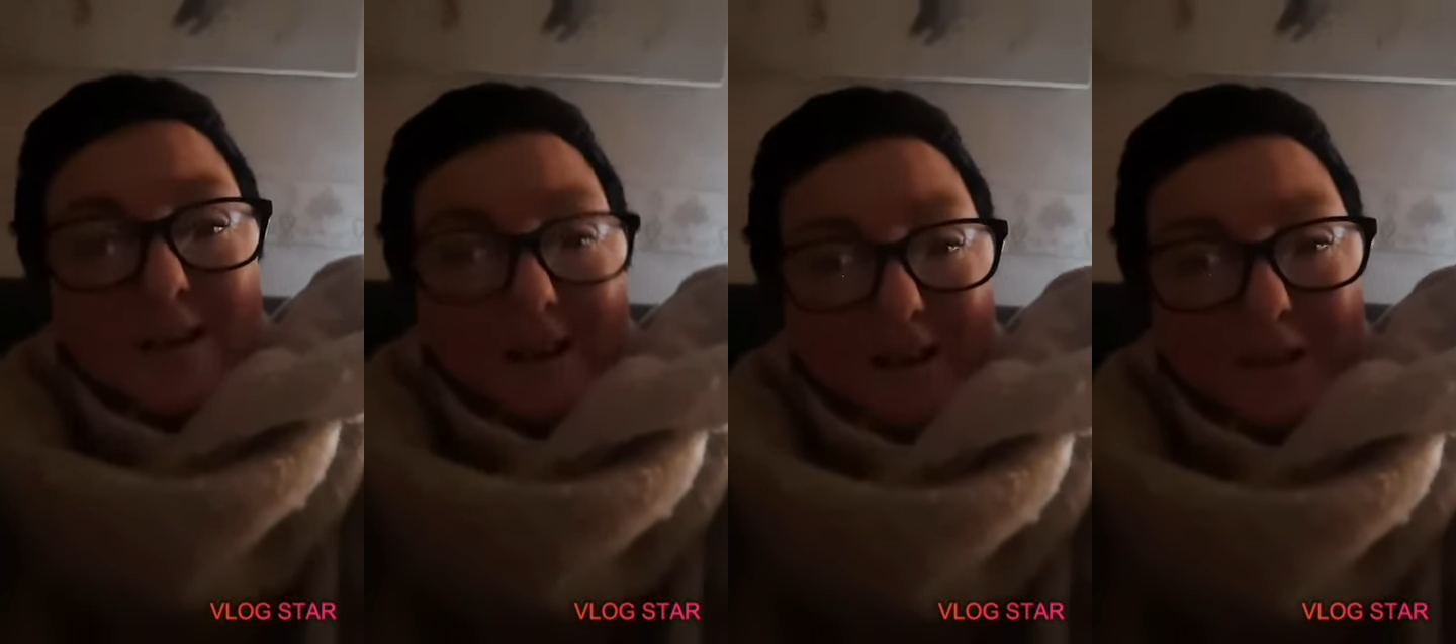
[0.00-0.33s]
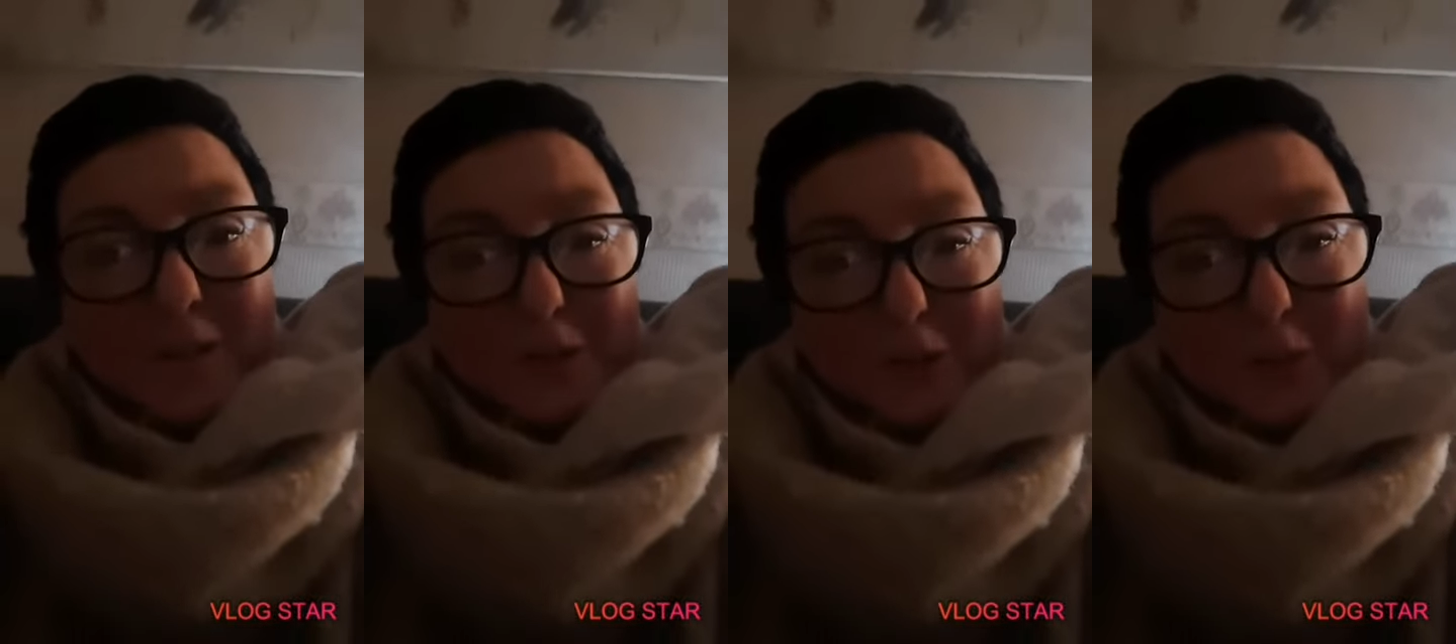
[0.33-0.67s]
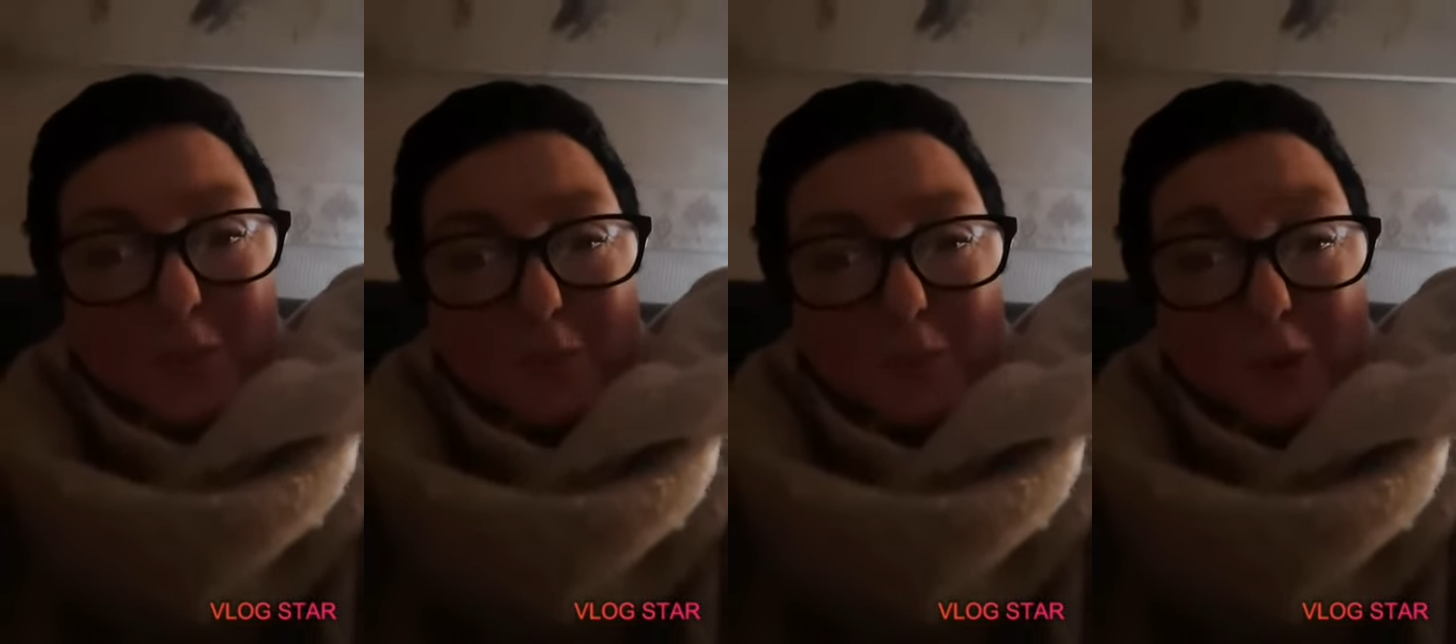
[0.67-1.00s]

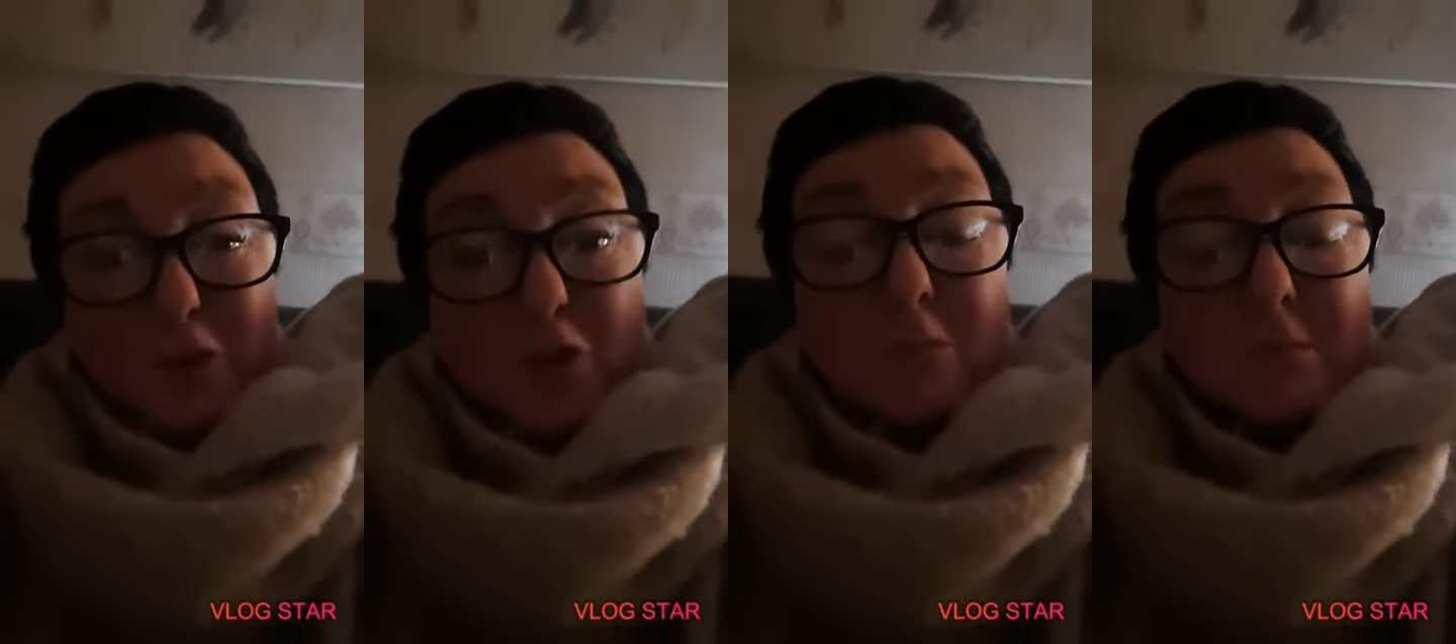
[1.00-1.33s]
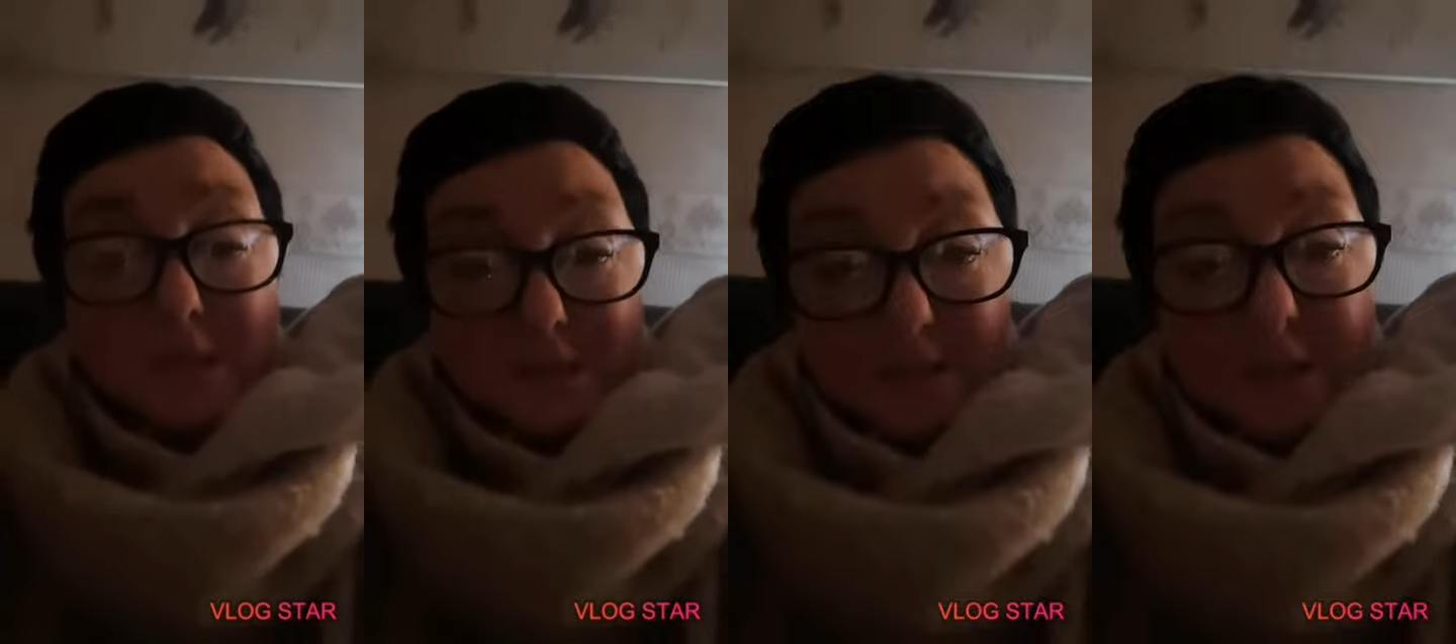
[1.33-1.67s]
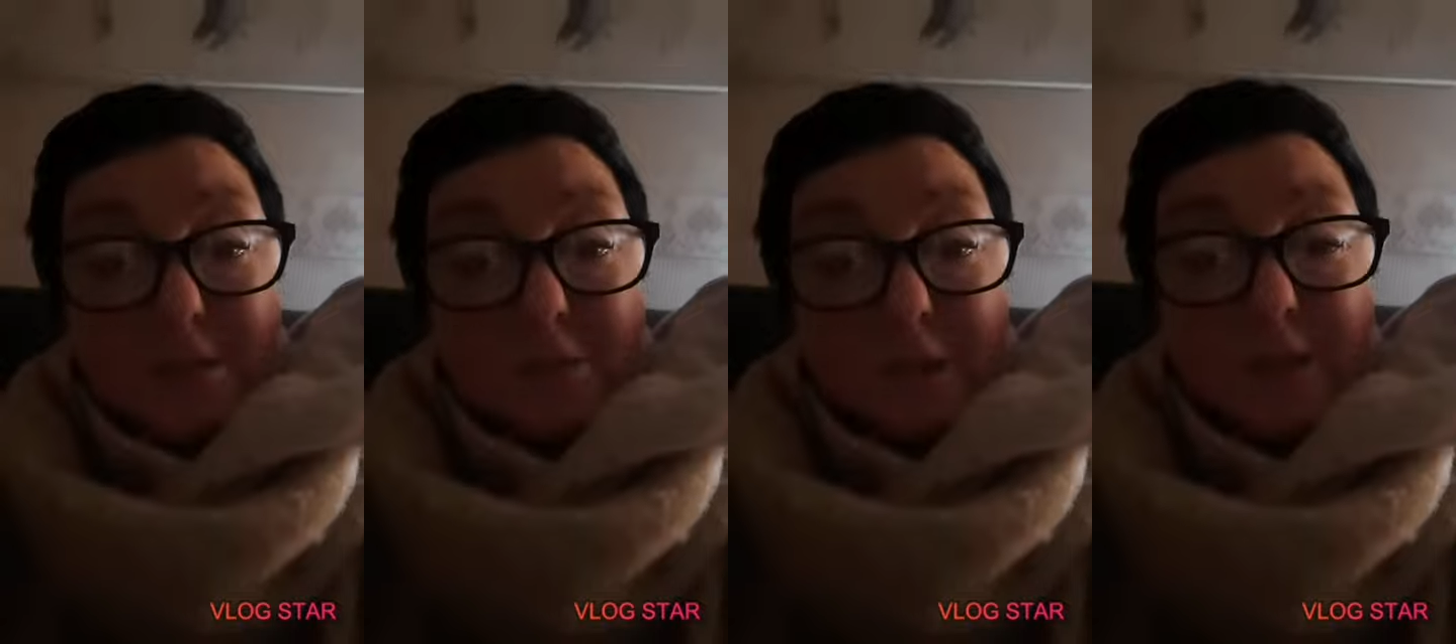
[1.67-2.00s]
And your
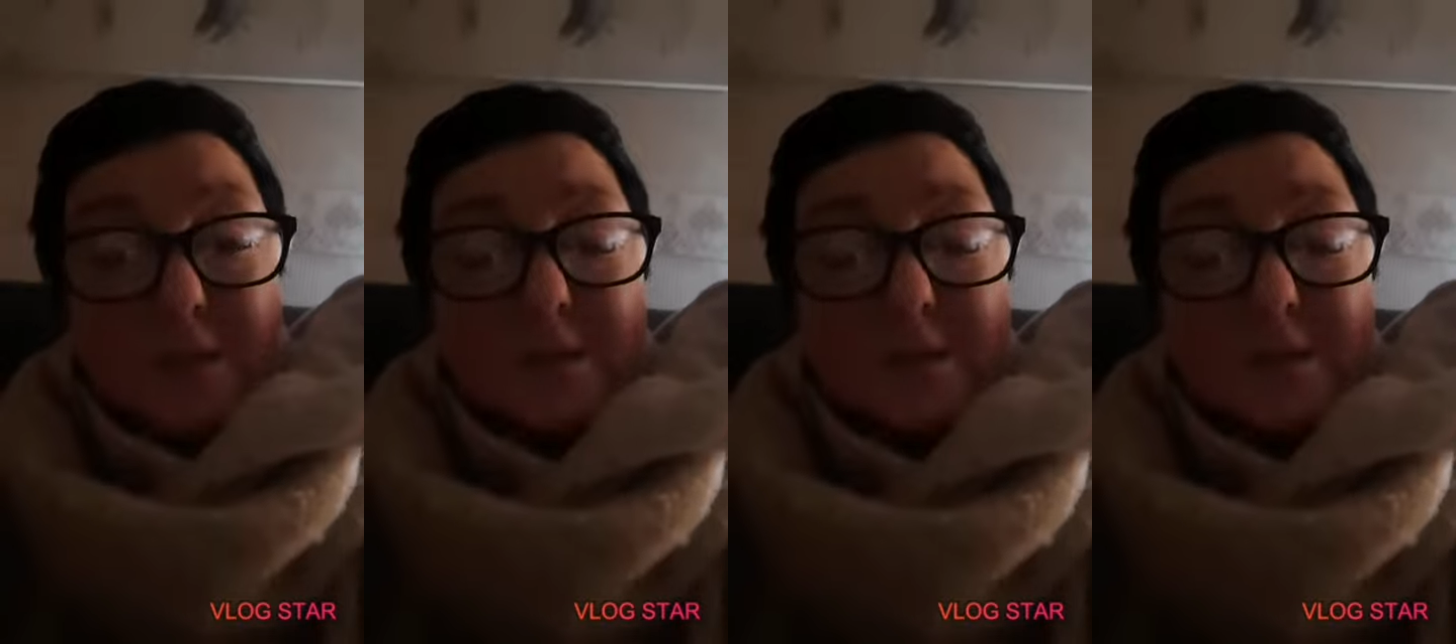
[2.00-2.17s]
message made